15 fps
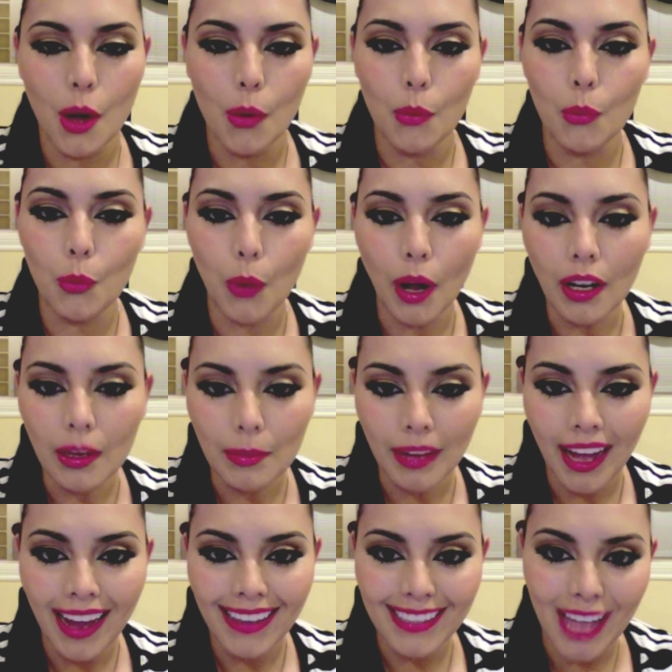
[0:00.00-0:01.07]
Welcome,
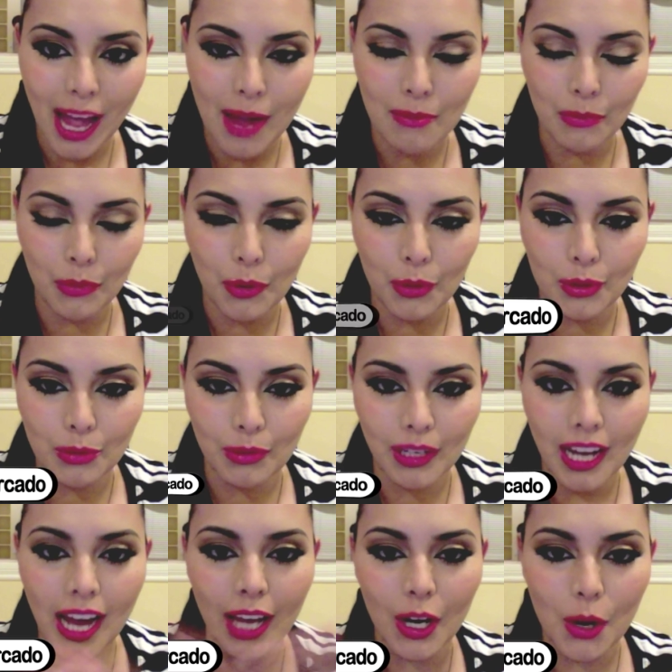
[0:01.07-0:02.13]
guys. I'm Rosie
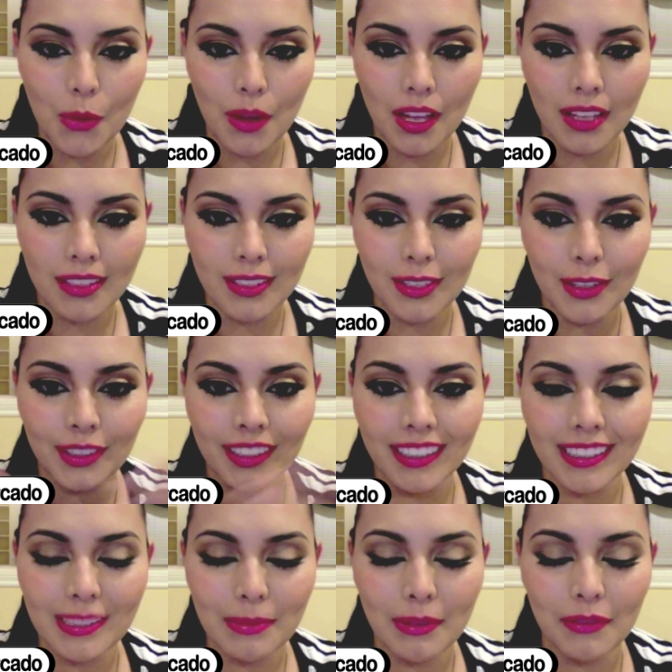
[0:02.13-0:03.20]
Mercado. It's so
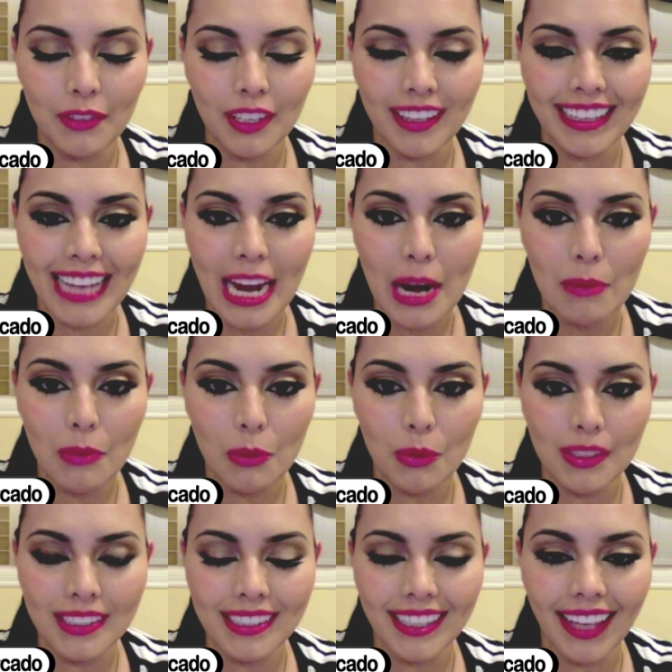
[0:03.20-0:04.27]
good to be in front of the camera
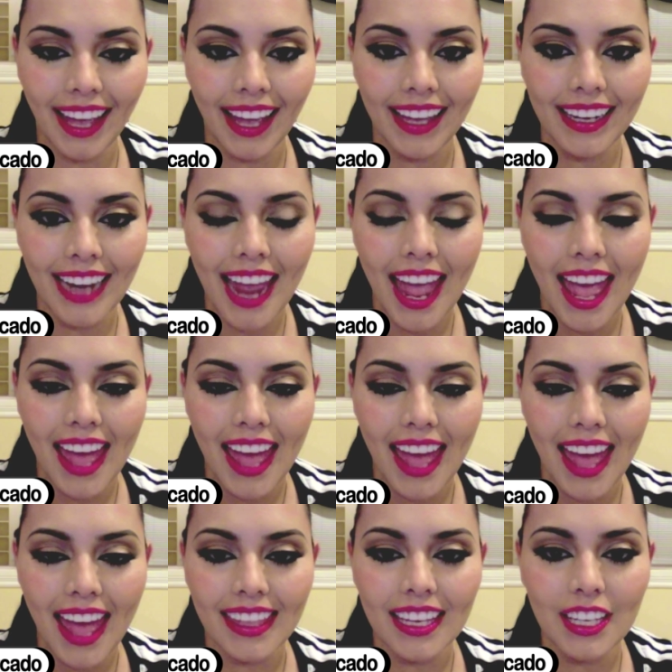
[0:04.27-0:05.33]
once again.
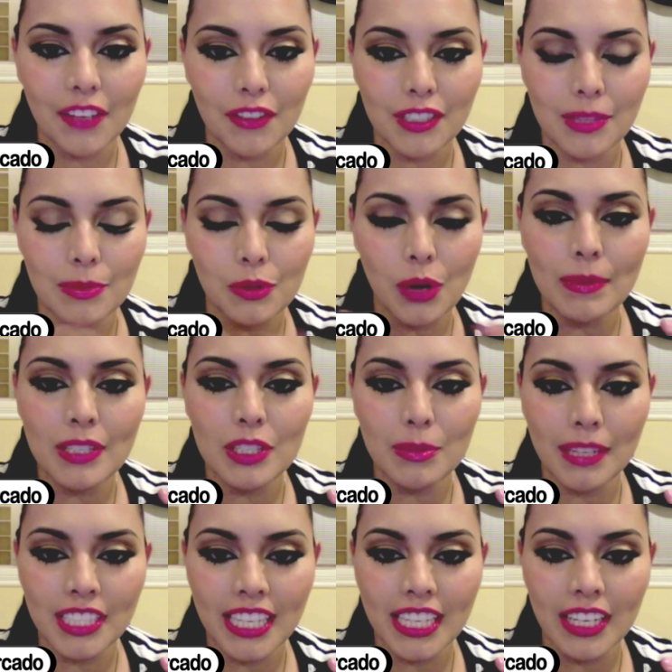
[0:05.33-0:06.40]
Thank you for subscribing to
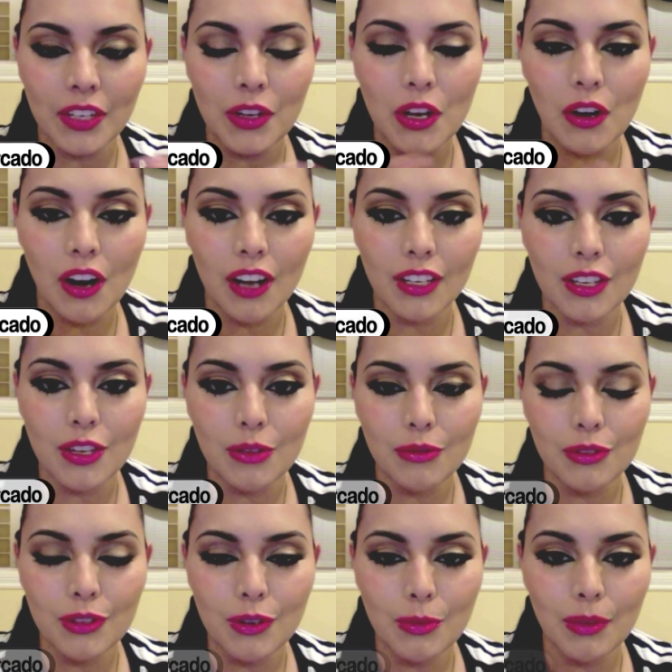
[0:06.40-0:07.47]
my channel here on
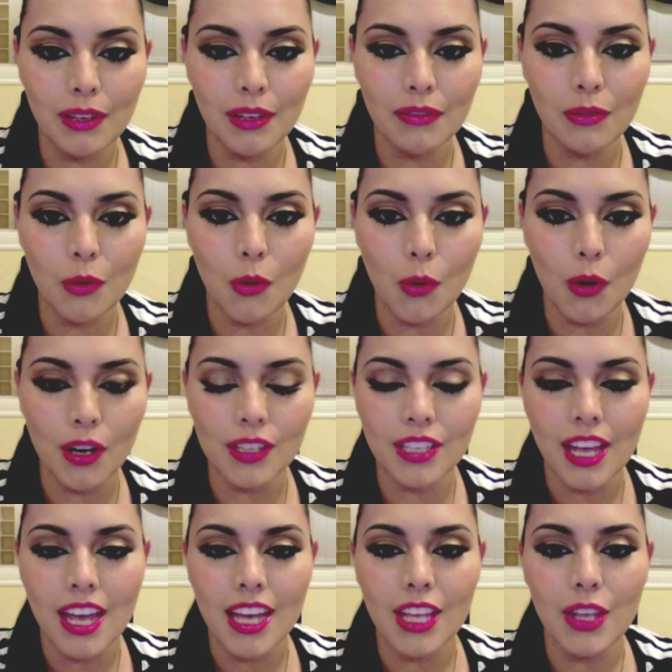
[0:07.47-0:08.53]
YouTube. And of course,
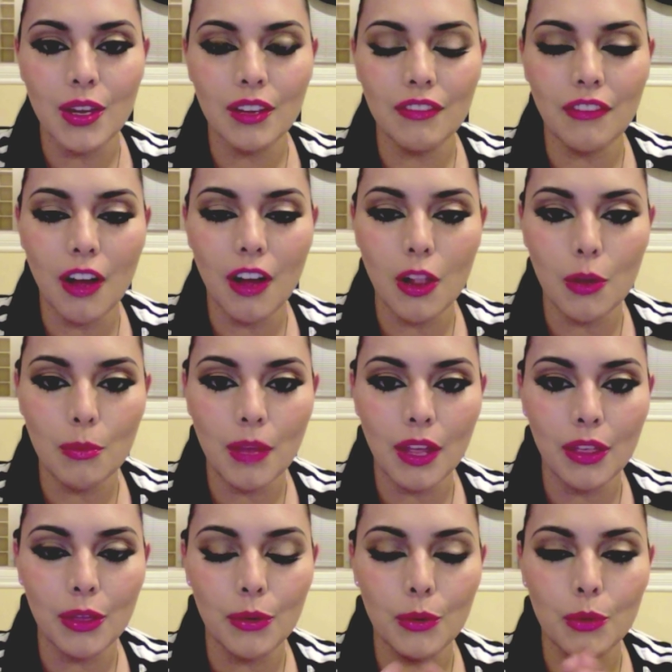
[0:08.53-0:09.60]
you could follow
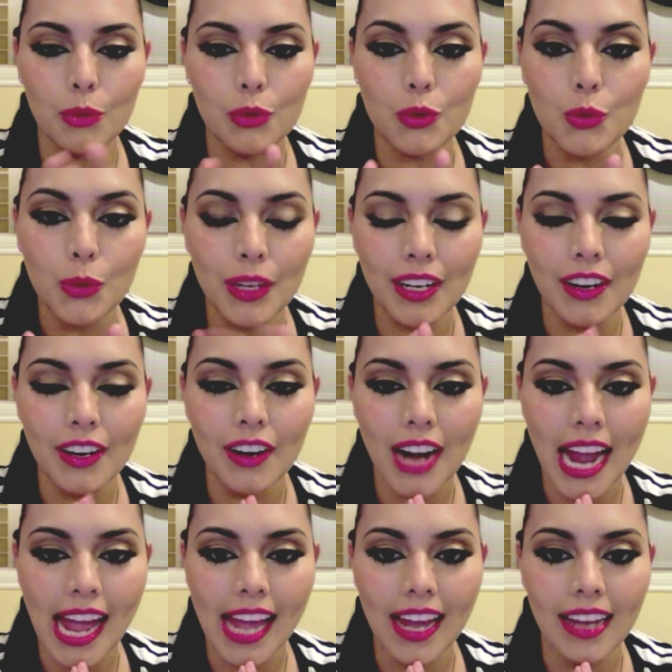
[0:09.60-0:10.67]
me through Twitter
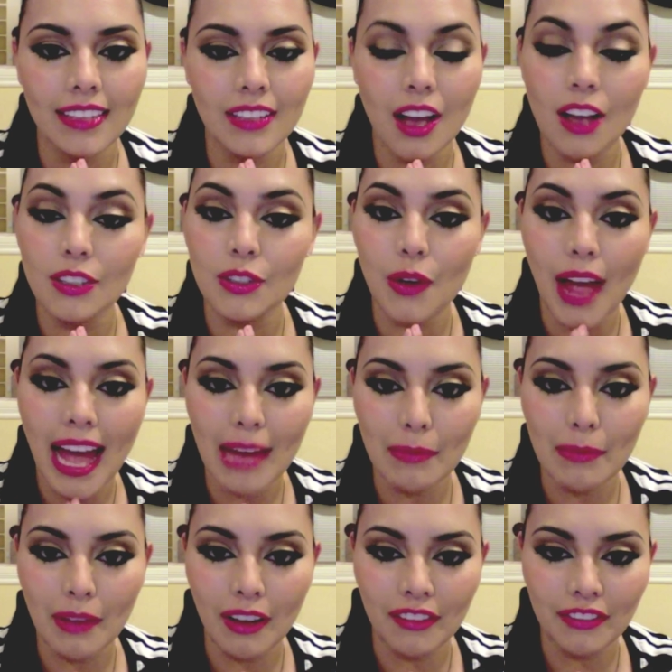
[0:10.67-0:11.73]
and also add
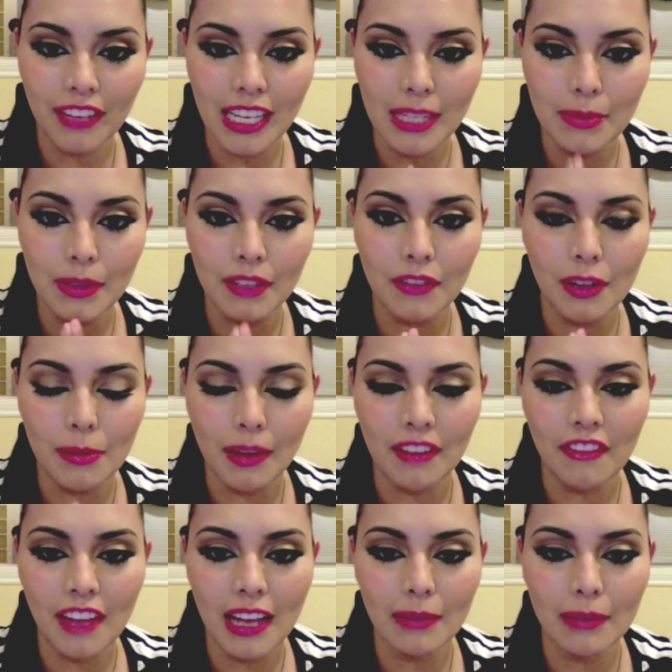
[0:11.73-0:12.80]
me on Facebook. Follow my
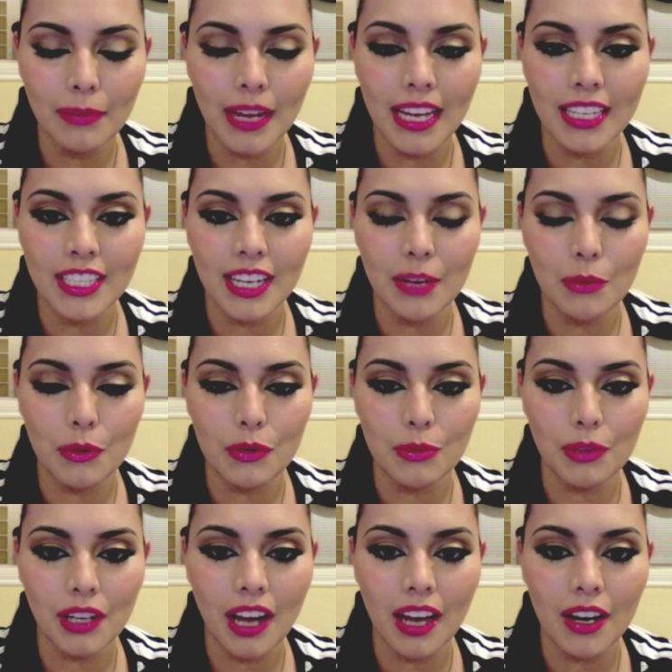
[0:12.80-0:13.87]
fan page at Rosie
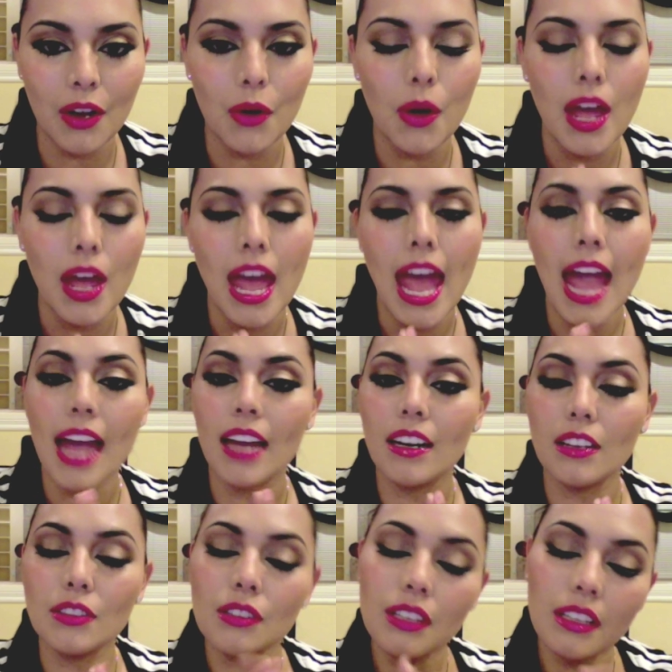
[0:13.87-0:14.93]
Mercado. And
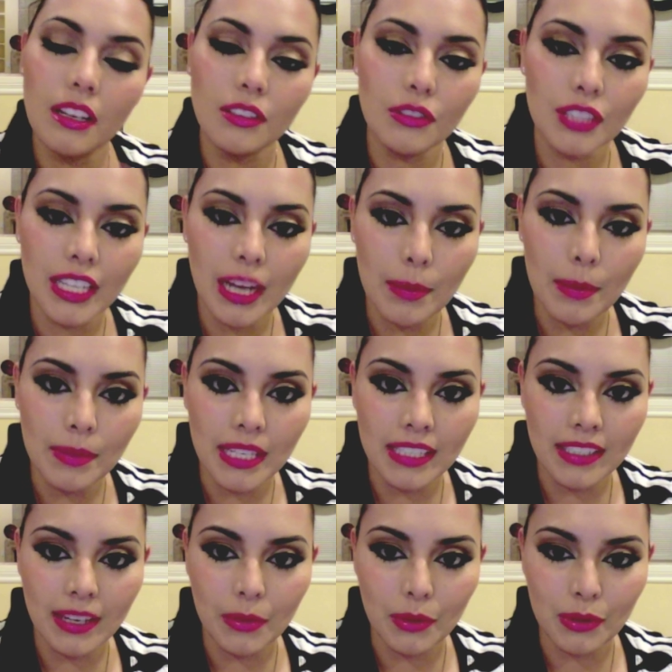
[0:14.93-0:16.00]
also, you could also check updates
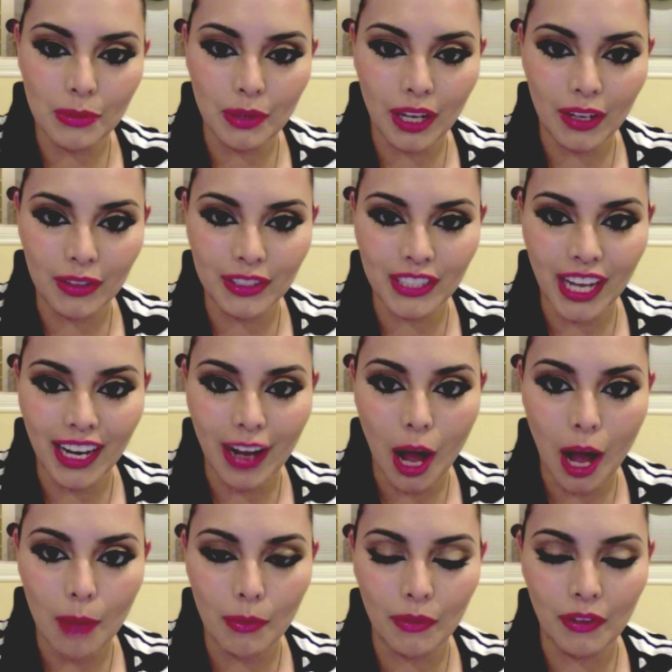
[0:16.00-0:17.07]
at
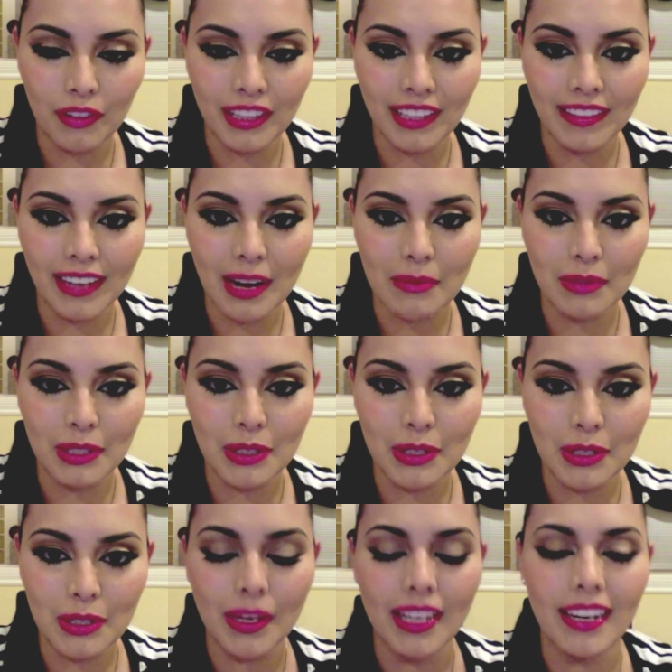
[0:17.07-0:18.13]
rosiemercado.com of everything that I'm
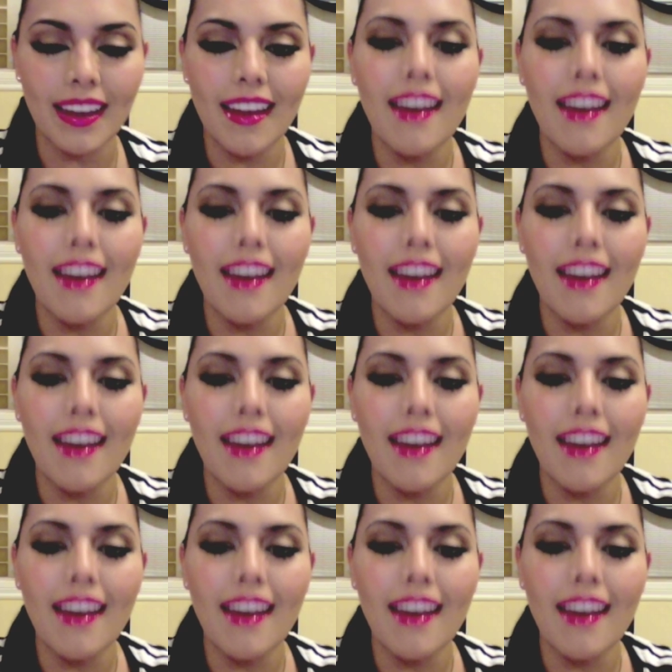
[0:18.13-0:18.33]
doing.